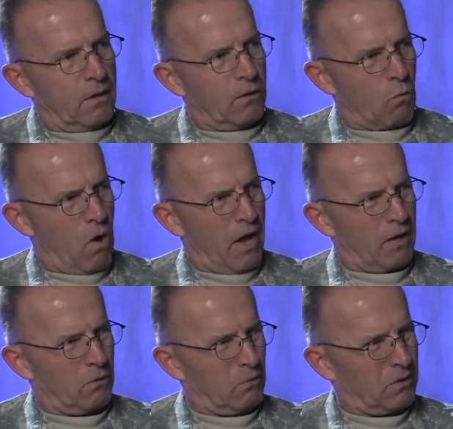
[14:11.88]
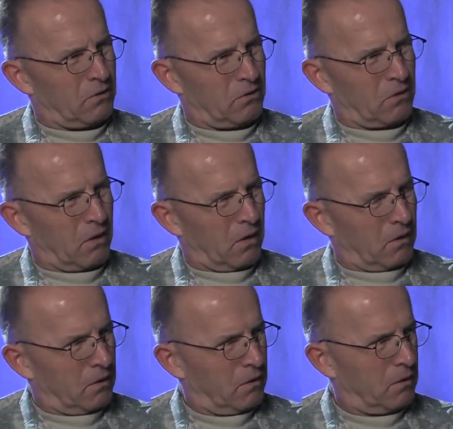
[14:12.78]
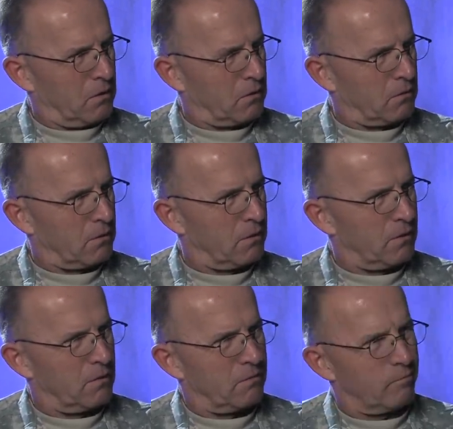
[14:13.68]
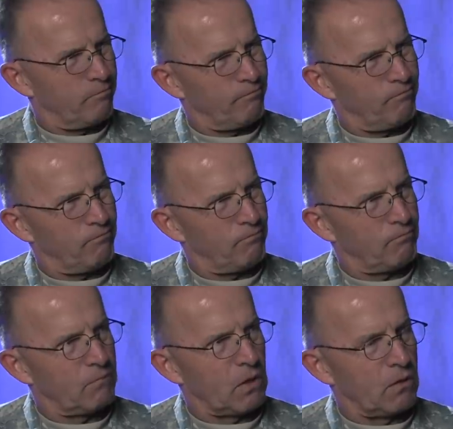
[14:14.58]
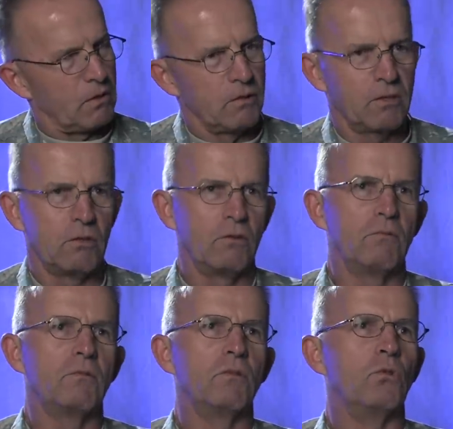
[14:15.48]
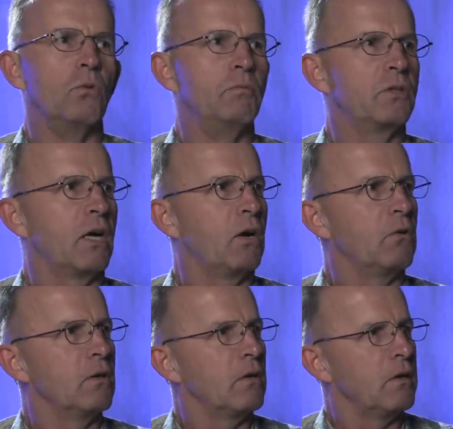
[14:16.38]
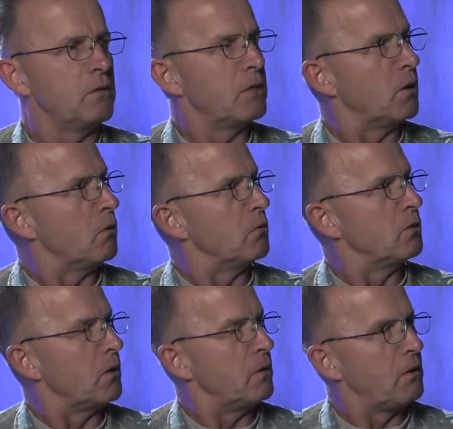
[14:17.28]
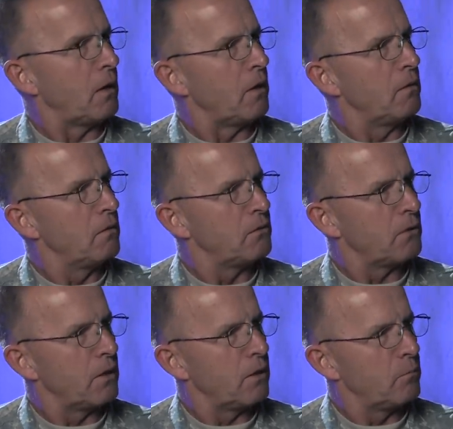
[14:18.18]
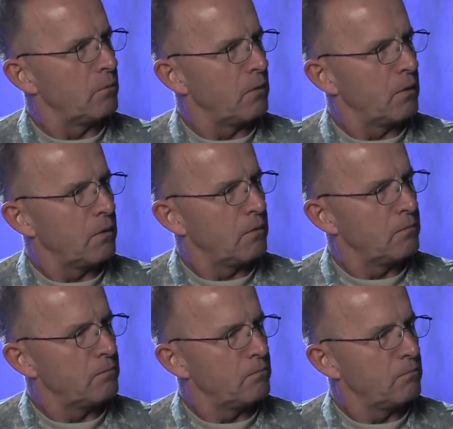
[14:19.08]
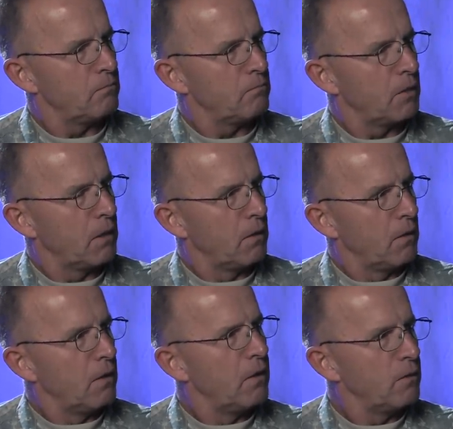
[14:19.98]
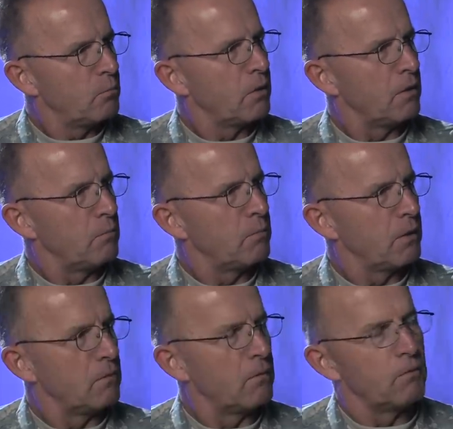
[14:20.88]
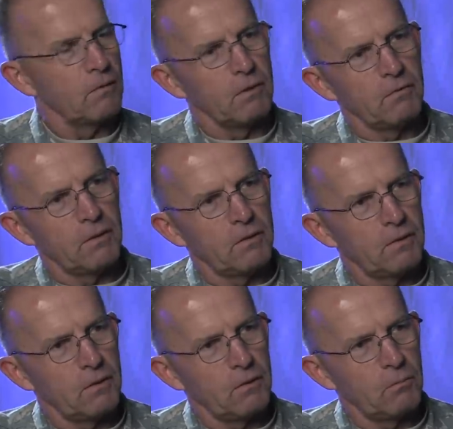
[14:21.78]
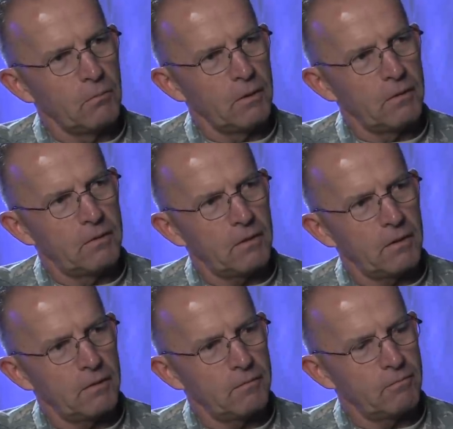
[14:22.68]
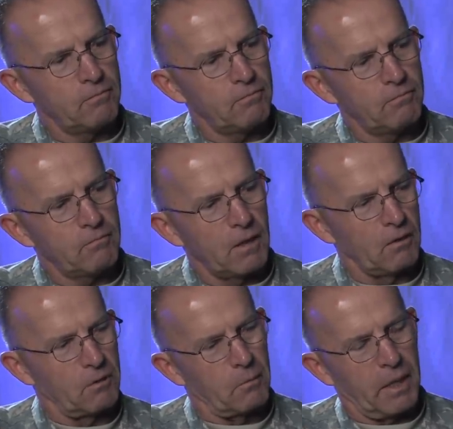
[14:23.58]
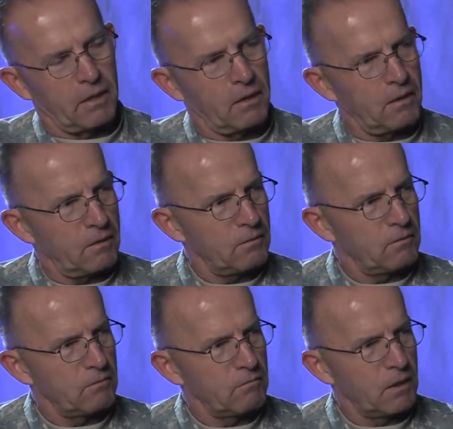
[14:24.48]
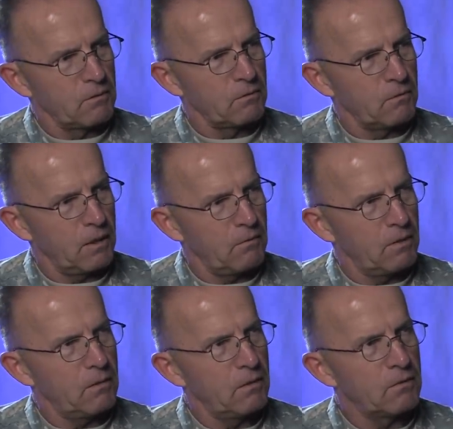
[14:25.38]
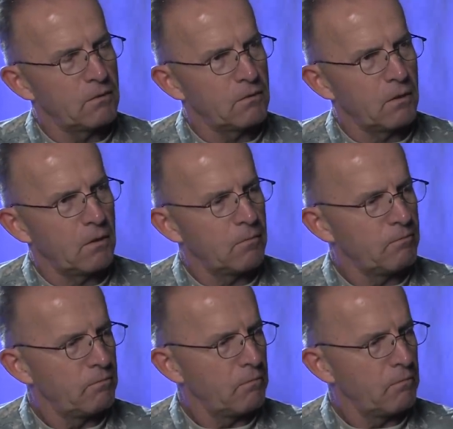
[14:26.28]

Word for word: the water was, uh, you know, it's a group shower. Our shower was in a tent set up. Uh, it's pretty, pretty rough living, you know, but uh, I look back at it, I survived it. It's uh,